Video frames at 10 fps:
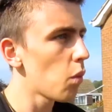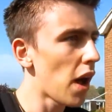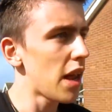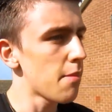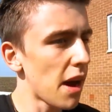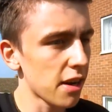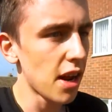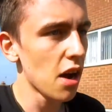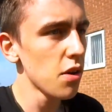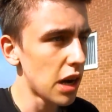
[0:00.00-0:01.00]
We're heading back
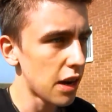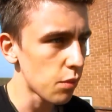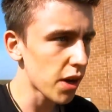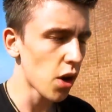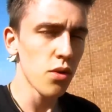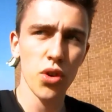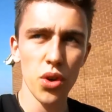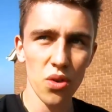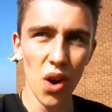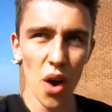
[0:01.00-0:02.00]
now, and we're going
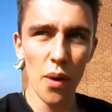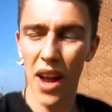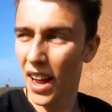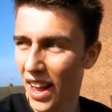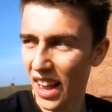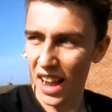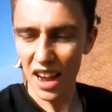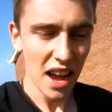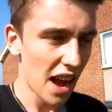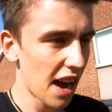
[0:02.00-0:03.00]
to go
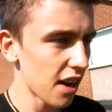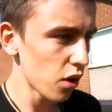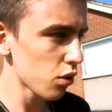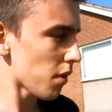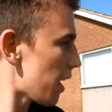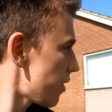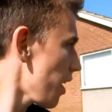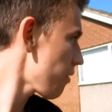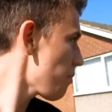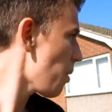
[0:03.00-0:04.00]
and look around
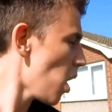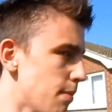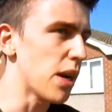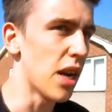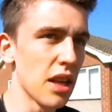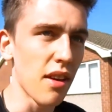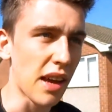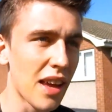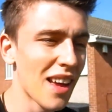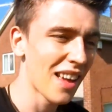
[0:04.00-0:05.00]
our apartment
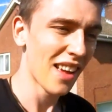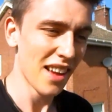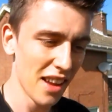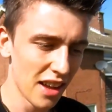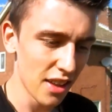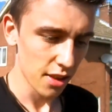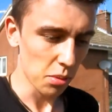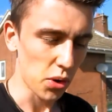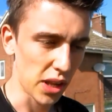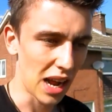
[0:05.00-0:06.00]
thing that we're
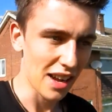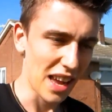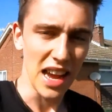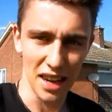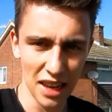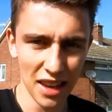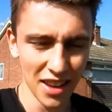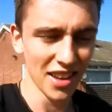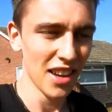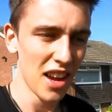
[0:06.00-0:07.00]
looking at getting.
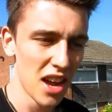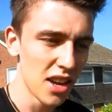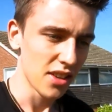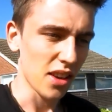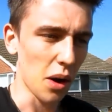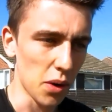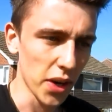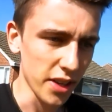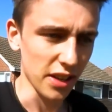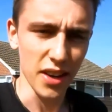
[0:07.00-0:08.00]
So
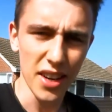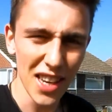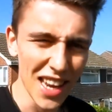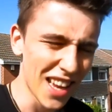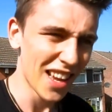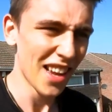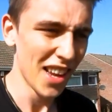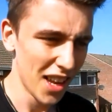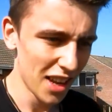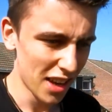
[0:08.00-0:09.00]
it's exciting.
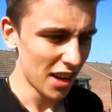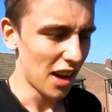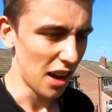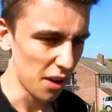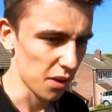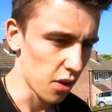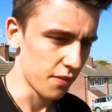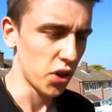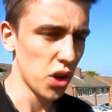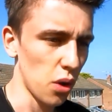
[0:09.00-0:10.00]
We're going
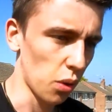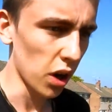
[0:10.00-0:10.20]
for two.